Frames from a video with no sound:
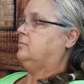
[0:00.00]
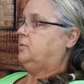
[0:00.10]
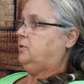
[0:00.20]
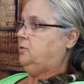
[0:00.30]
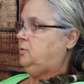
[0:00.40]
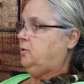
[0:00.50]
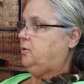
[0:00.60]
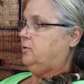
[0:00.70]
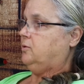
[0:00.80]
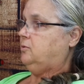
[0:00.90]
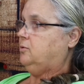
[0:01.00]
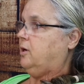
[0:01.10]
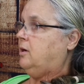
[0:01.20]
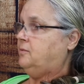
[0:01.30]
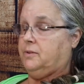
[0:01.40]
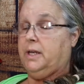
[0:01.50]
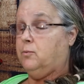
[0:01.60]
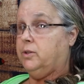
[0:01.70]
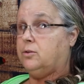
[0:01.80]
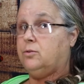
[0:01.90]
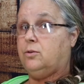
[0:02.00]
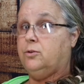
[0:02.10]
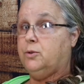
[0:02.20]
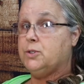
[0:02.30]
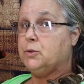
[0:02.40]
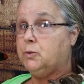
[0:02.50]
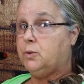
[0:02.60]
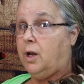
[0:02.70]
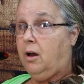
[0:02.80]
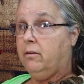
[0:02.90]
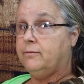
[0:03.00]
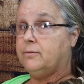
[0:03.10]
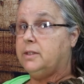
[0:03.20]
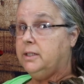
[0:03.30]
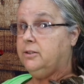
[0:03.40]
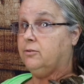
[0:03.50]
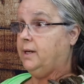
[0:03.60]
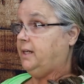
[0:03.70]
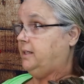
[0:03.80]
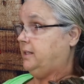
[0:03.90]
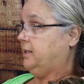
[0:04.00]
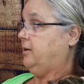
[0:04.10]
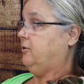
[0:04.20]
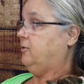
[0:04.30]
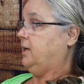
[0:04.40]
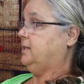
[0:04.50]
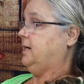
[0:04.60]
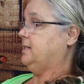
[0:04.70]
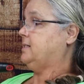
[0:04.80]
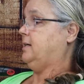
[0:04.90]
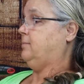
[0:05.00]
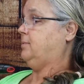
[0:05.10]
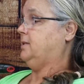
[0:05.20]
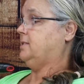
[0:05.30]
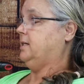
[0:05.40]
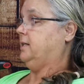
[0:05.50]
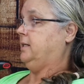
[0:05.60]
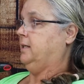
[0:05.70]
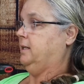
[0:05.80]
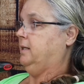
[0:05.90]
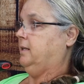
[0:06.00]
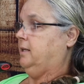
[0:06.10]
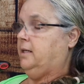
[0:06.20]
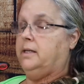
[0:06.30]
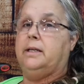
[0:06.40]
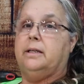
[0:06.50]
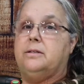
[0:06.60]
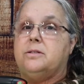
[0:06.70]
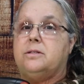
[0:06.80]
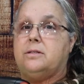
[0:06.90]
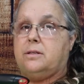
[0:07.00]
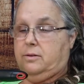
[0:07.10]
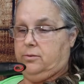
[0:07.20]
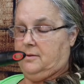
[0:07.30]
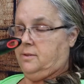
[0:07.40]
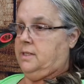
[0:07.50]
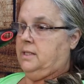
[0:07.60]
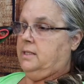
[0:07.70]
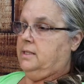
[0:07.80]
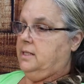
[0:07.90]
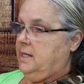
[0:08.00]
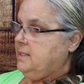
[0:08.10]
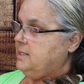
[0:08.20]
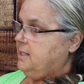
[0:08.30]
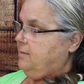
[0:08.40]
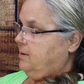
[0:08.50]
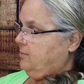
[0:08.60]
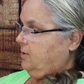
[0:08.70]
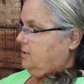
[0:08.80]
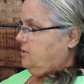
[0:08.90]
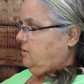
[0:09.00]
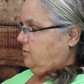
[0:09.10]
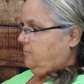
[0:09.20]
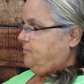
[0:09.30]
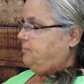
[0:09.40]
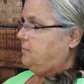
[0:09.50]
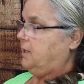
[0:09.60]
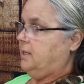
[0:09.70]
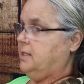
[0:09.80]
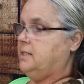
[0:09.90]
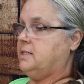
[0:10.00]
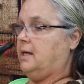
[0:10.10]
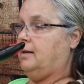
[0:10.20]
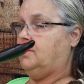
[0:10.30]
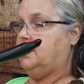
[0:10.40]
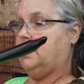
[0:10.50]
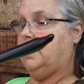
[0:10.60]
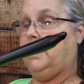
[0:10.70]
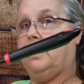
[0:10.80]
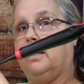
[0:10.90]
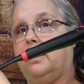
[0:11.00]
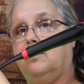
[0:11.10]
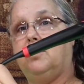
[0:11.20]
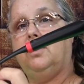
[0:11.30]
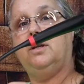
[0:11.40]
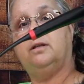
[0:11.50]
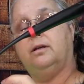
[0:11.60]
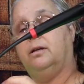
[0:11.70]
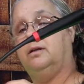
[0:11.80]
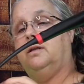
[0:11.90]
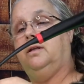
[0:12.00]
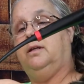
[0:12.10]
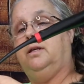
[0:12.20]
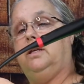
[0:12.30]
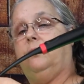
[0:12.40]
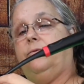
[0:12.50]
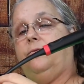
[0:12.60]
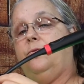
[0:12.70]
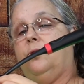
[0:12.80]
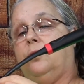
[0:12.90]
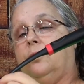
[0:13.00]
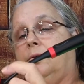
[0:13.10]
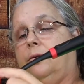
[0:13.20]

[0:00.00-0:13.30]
cooled off. And when the glue is cooled off, then you're ready to go, and that step is done. So the next step I'm going to do is I'm going to take and put for